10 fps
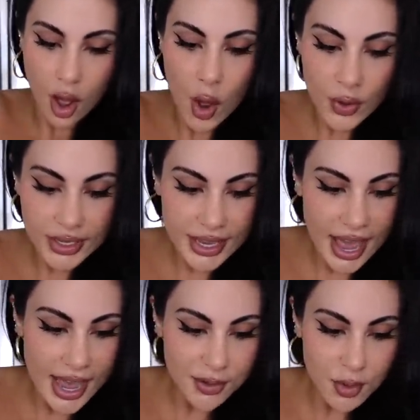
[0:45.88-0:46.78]
Oh
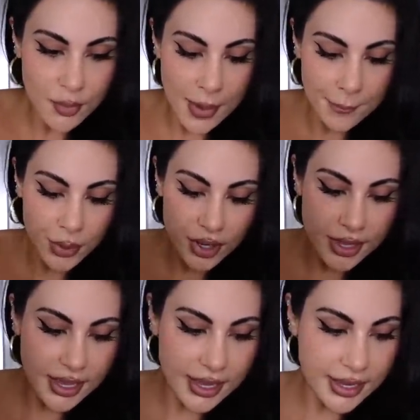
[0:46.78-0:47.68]
yeah, I remember
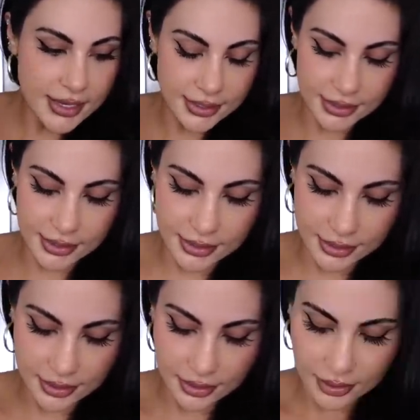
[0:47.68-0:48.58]

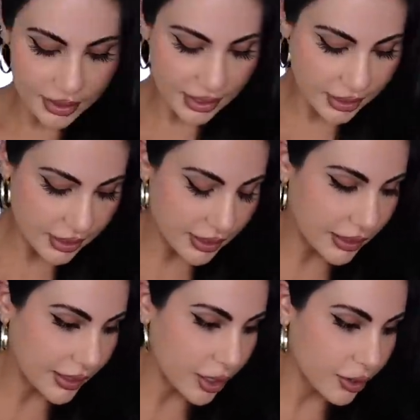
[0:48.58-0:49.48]
this. It's like this
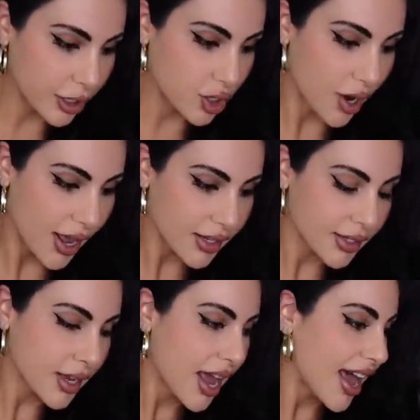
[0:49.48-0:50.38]
glittery
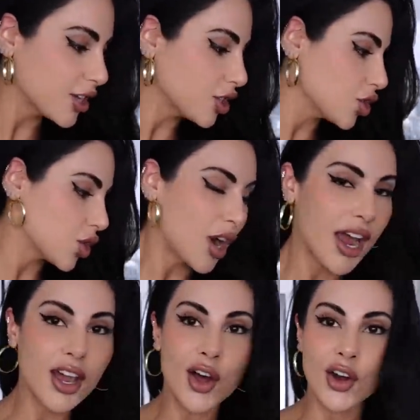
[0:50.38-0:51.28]
dress. I should
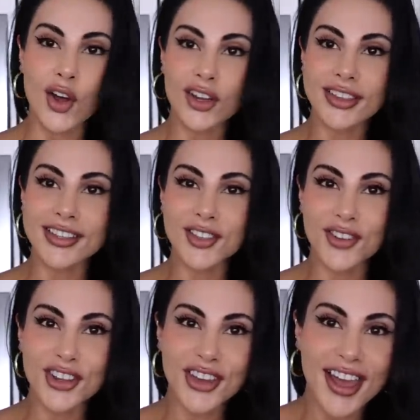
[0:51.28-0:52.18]
try on all of these
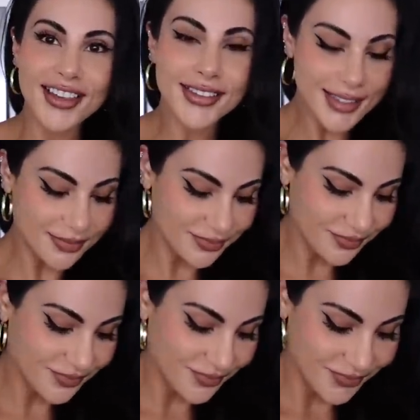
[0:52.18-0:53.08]
for you guys.
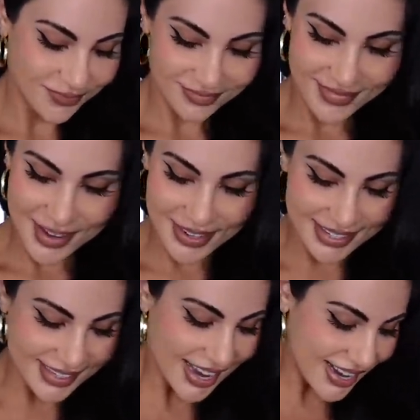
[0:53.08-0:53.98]

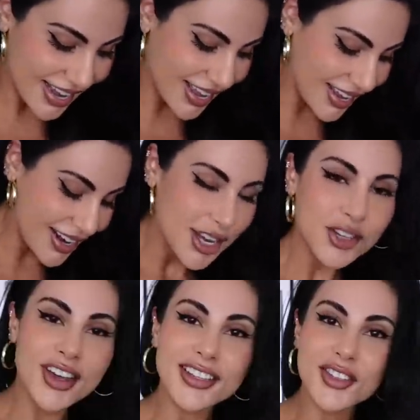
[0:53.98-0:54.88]
excited.
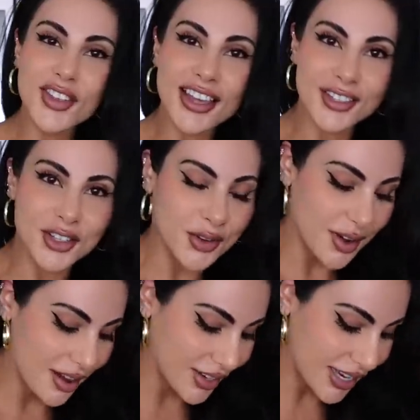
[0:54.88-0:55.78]
Do you guys do that too?
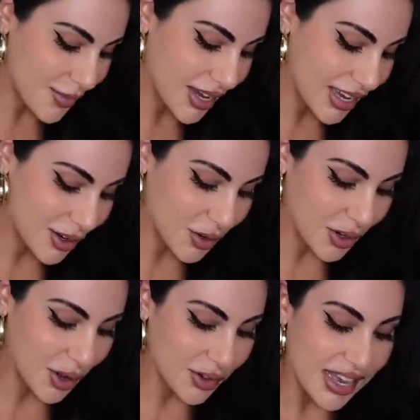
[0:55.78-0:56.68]
Every time I get new
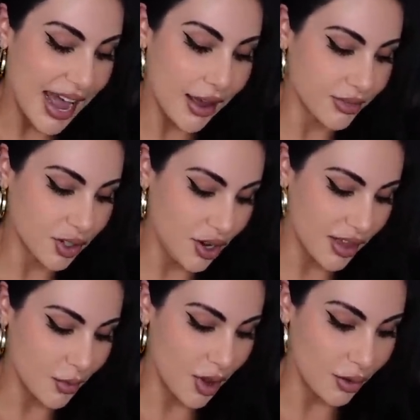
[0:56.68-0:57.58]
clothes, I have to try
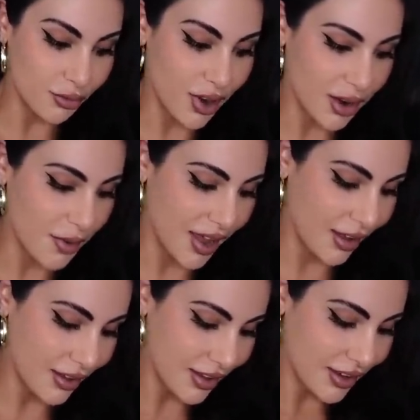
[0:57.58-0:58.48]
them on right
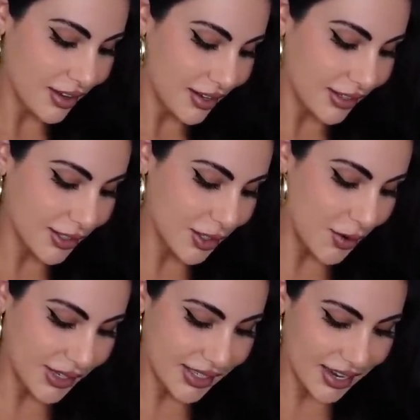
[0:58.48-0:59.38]
away. I'm
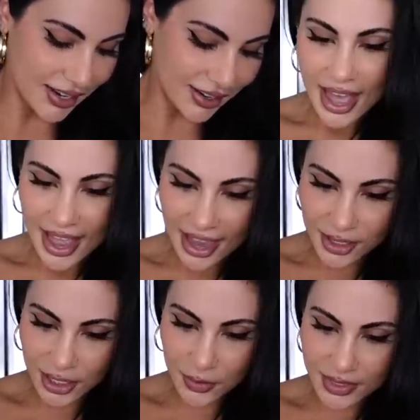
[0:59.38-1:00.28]
so excited. I
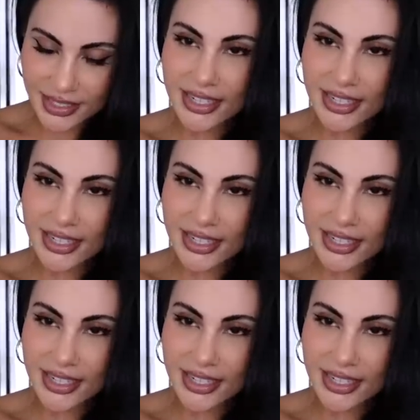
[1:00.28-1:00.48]
actually wasn't